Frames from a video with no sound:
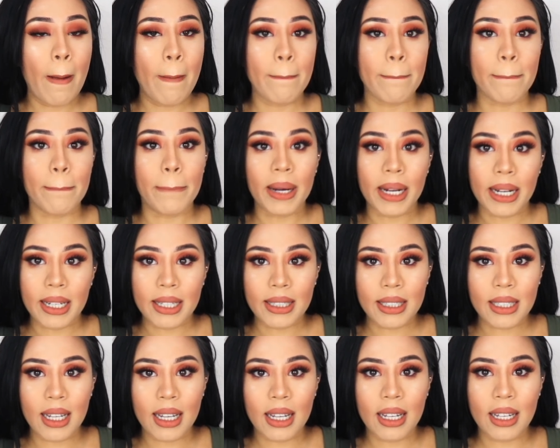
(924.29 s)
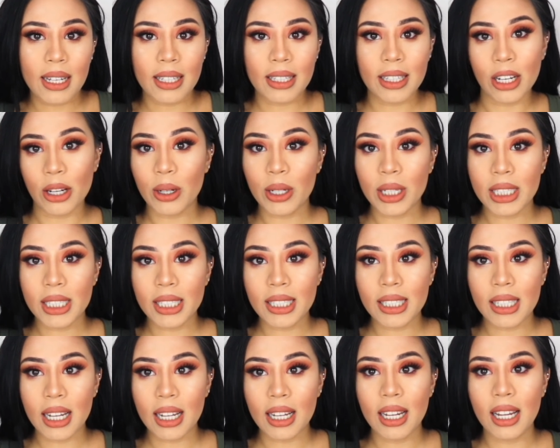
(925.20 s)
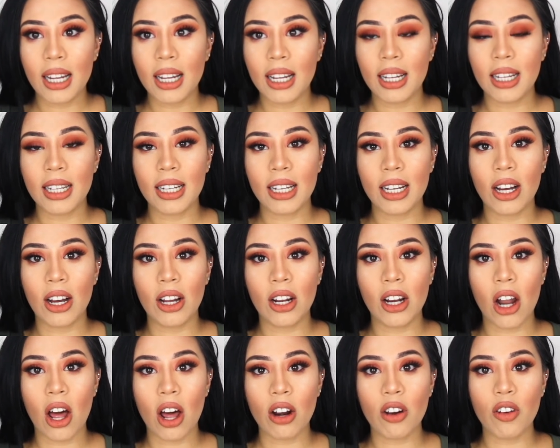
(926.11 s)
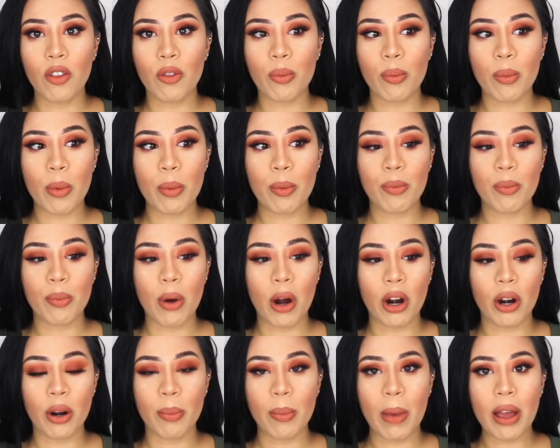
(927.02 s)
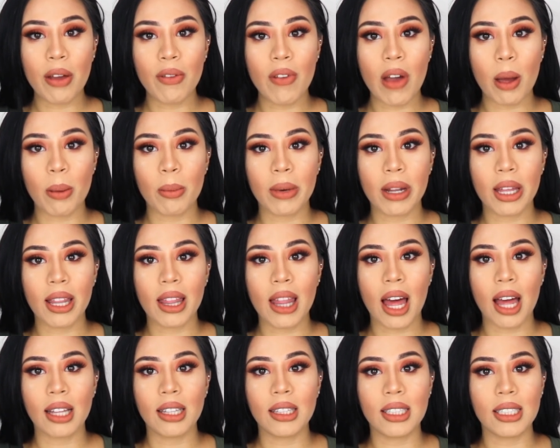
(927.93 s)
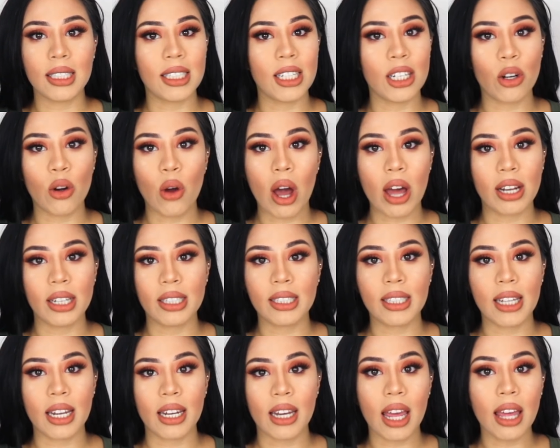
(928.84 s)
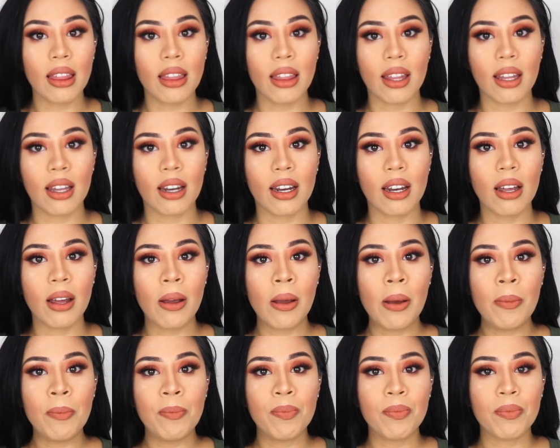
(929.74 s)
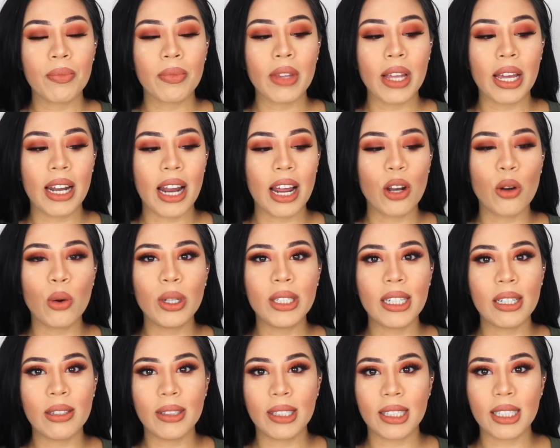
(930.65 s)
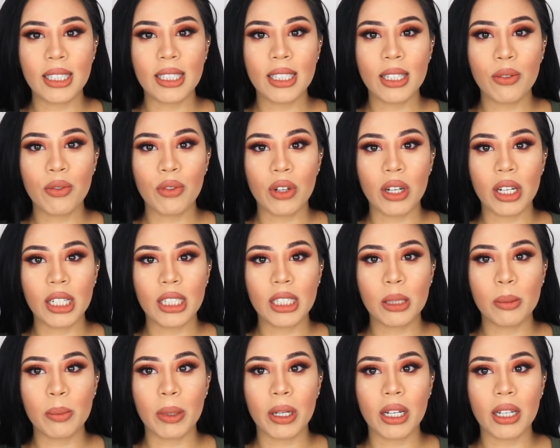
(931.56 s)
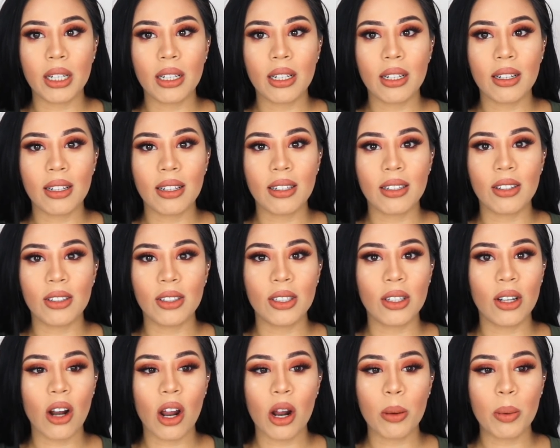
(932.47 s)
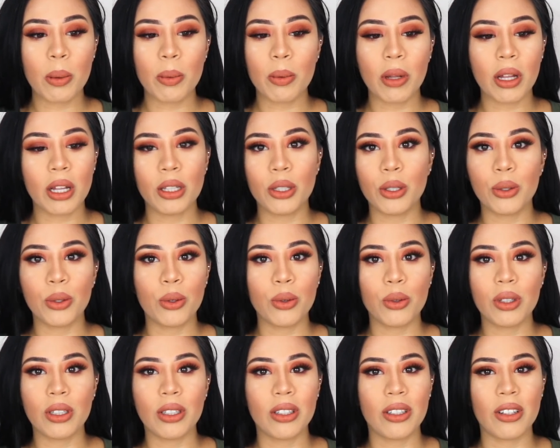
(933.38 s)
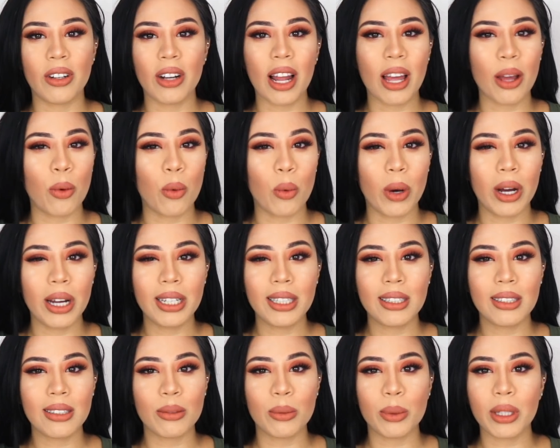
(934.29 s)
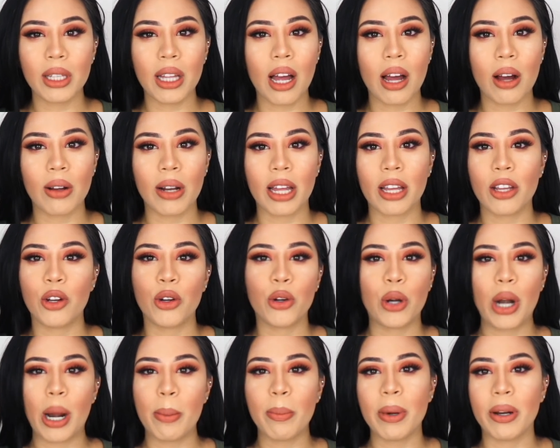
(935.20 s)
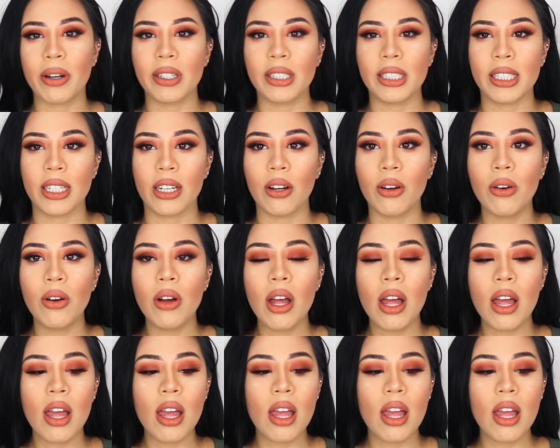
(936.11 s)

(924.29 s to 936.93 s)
But there is a lot of part of my family that doesn't know how to say Nathan. And I know it sounds easy for us, but there's a lot of people that don't know. They're like, what? What the hell? Like, your grandparents, you know?